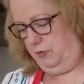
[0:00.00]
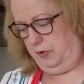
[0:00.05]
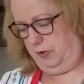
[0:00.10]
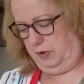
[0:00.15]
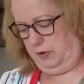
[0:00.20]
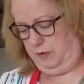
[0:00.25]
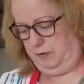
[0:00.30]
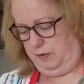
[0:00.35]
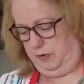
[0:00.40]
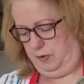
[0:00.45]
it
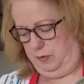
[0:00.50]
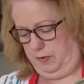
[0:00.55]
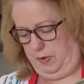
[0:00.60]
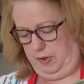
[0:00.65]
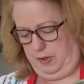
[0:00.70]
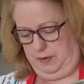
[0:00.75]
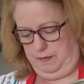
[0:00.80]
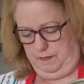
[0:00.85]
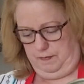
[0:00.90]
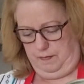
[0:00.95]
however you
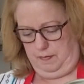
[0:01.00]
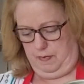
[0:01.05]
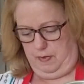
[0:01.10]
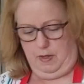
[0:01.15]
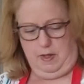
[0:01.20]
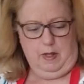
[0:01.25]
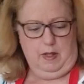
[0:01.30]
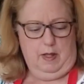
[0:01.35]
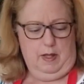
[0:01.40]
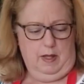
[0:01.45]

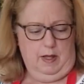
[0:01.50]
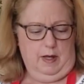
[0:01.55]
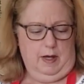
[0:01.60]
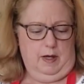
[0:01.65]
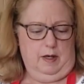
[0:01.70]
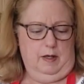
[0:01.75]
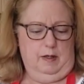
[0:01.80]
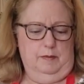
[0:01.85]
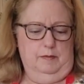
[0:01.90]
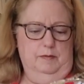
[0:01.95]

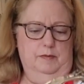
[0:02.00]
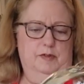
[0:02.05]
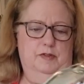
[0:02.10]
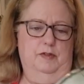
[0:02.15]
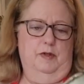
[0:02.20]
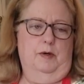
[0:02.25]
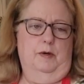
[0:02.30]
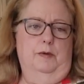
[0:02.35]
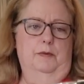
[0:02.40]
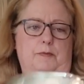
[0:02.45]
want.
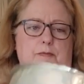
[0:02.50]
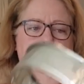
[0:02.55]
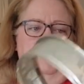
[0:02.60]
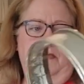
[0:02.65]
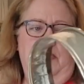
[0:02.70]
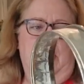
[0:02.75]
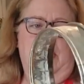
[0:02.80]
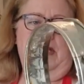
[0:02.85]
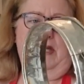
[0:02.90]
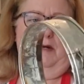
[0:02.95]
So
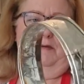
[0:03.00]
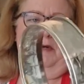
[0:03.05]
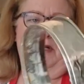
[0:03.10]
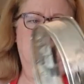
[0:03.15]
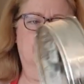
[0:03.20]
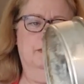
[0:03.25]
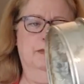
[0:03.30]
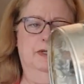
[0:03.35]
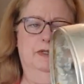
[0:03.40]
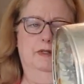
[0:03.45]
like I
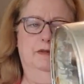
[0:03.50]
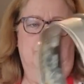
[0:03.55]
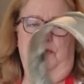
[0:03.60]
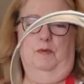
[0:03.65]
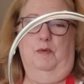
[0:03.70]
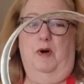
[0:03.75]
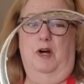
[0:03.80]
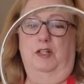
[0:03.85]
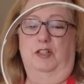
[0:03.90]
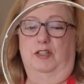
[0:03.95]
recommended,
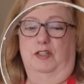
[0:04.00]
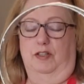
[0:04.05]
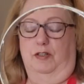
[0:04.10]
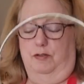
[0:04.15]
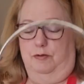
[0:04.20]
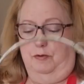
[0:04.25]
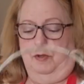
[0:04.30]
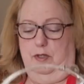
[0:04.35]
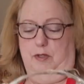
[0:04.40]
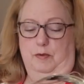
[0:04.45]
wash
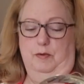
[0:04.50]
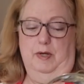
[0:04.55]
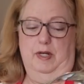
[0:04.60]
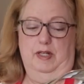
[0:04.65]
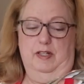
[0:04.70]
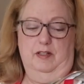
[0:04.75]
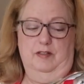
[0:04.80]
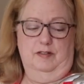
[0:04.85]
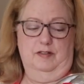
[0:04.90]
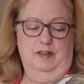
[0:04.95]
these right away,
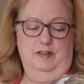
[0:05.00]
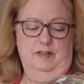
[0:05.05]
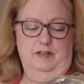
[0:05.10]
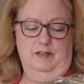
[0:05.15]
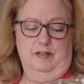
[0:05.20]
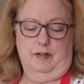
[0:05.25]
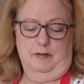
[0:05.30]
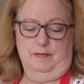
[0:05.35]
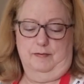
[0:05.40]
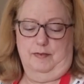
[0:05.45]
because that
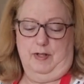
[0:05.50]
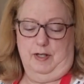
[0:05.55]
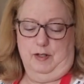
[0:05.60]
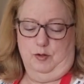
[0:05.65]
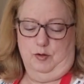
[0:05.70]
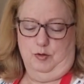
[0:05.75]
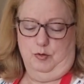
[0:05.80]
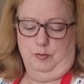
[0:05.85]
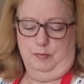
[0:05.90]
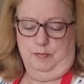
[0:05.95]
stuff, that
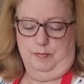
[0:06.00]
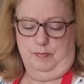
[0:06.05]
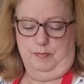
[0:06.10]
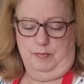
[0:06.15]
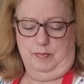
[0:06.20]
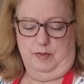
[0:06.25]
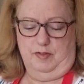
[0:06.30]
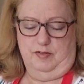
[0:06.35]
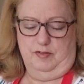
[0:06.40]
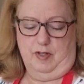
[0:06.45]
goop
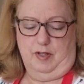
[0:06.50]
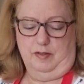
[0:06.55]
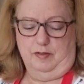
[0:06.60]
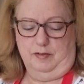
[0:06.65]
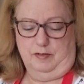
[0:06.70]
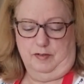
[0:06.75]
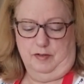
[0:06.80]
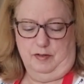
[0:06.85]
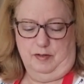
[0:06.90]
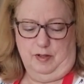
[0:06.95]

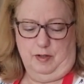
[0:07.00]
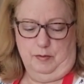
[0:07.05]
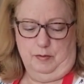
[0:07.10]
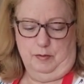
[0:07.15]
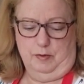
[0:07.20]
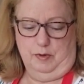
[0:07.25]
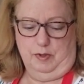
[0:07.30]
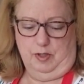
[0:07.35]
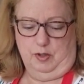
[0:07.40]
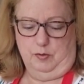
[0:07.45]
settles in there
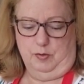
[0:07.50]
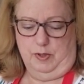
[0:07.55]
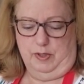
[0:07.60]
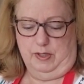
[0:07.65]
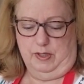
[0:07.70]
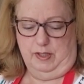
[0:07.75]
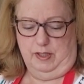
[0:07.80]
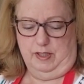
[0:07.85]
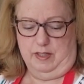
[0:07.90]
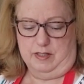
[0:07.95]
really
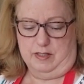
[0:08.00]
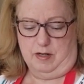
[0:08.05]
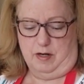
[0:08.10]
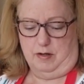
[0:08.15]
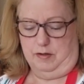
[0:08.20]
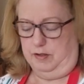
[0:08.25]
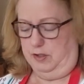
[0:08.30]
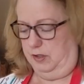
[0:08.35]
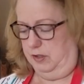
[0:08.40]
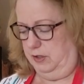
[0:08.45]
quick and gets
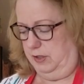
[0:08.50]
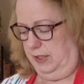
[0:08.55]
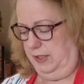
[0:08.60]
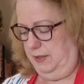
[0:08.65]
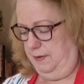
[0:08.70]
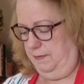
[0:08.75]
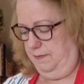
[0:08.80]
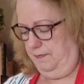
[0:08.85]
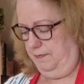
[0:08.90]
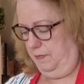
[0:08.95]
hard to
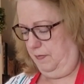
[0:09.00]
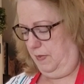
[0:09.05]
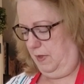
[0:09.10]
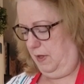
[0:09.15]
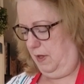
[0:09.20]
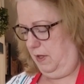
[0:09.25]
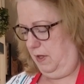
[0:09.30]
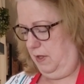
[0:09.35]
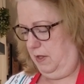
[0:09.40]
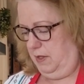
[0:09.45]
clean.
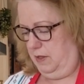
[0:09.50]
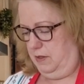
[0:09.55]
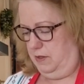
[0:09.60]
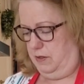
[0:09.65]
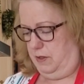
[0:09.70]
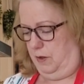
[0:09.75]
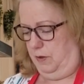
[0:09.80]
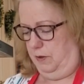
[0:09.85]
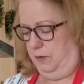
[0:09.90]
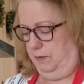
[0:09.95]

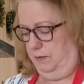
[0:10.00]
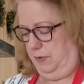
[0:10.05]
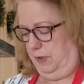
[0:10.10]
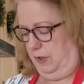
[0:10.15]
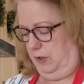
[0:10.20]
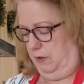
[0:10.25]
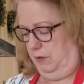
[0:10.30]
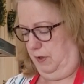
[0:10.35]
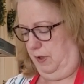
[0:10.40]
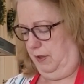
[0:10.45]
So
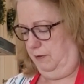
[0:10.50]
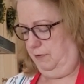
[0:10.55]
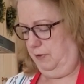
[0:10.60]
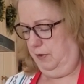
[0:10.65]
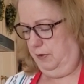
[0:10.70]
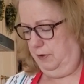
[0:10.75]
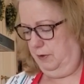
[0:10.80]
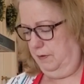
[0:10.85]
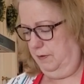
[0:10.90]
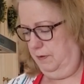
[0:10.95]
then you have
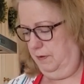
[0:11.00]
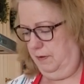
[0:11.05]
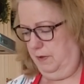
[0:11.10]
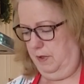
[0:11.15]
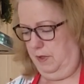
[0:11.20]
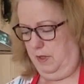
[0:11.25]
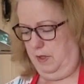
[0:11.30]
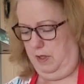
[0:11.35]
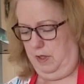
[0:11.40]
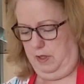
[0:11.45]
your
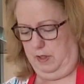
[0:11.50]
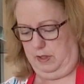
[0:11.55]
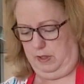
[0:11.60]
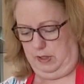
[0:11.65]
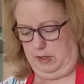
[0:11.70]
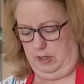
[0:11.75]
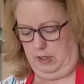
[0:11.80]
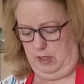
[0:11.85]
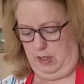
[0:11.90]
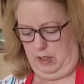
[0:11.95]

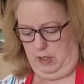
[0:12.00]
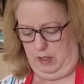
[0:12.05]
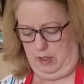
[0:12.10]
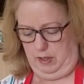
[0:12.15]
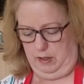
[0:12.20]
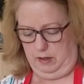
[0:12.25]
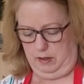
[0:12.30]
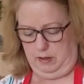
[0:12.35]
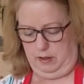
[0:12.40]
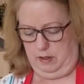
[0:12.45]

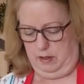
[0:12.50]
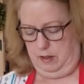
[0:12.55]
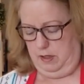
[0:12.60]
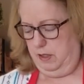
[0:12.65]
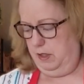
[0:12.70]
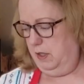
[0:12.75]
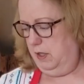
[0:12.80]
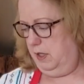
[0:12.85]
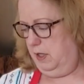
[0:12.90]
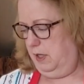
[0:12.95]
cake,
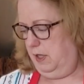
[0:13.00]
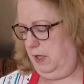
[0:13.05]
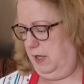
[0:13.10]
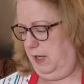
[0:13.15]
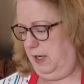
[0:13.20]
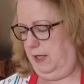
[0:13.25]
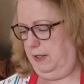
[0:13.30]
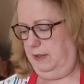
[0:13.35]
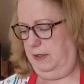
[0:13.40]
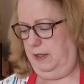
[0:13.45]

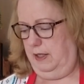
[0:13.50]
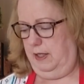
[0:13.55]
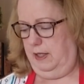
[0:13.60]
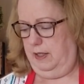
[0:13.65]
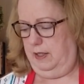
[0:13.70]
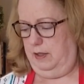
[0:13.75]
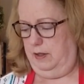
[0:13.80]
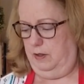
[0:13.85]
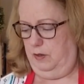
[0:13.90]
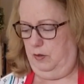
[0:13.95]
and
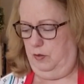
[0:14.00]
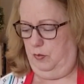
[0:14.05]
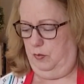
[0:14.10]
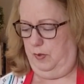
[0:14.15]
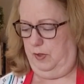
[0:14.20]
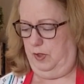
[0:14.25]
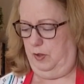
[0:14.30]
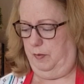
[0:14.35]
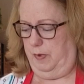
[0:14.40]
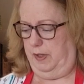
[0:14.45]
then
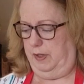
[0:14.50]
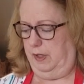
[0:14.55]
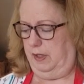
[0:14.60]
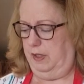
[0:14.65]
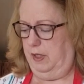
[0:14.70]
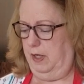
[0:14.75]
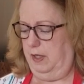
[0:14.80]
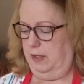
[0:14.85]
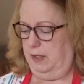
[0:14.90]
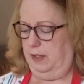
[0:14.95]
when you want to
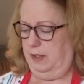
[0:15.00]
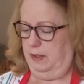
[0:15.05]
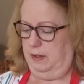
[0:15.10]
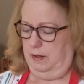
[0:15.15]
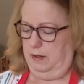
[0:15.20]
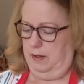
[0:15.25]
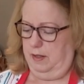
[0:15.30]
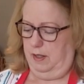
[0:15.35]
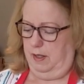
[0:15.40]
cut it,